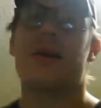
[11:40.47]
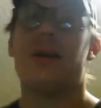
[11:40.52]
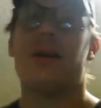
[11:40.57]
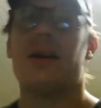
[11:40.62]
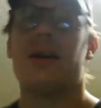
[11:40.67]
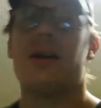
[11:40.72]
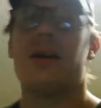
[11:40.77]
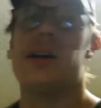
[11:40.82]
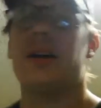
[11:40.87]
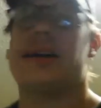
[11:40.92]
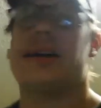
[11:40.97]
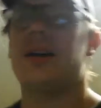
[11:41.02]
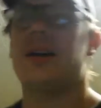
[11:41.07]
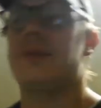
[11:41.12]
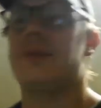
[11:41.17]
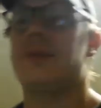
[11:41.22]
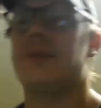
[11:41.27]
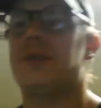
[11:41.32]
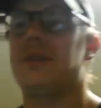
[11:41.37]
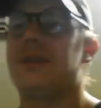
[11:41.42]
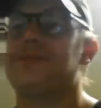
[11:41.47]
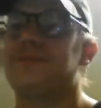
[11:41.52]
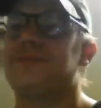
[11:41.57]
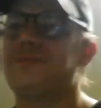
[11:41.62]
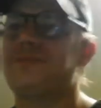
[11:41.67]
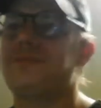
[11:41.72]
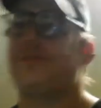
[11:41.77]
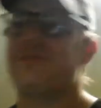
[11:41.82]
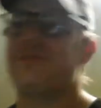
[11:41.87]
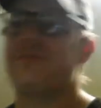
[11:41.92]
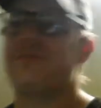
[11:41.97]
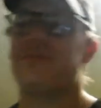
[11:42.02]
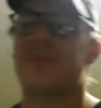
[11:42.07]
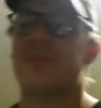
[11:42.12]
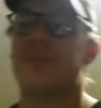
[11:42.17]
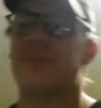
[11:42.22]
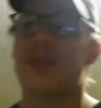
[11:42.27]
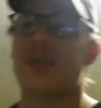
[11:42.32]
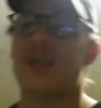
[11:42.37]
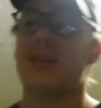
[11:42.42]
And I mean,
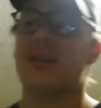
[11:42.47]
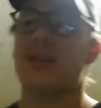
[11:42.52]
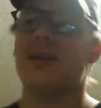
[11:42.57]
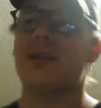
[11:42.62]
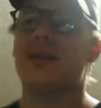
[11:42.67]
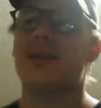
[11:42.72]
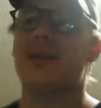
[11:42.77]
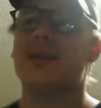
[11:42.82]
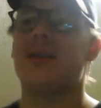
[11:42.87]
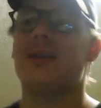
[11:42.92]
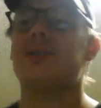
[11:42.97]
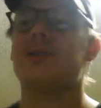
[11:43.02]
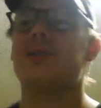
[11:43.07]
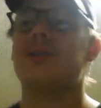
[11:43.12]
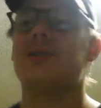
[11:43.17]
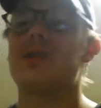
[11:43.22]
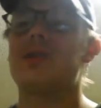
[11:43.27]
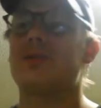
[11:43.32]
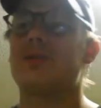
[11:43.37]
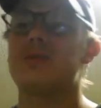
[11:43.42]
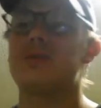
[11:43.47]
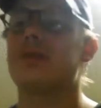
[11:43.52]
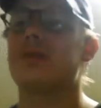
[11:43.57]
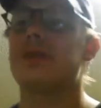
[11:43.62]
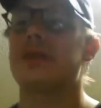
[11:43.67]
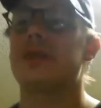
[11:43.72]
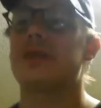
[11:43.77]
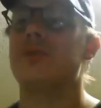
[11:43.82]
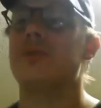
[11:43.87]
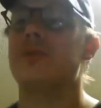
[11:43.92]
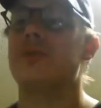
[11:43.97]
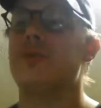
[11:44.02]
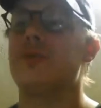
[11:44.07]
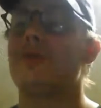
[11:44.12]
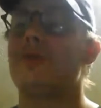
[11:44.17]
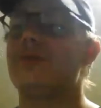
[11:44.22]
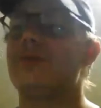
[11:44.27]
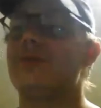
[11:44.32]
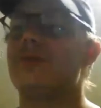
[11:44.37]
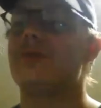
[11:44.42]
it's just one thing
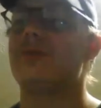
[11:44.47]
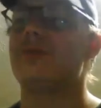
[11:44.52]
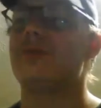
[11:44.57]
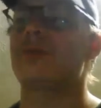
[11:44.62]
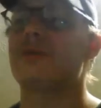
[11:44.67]
when you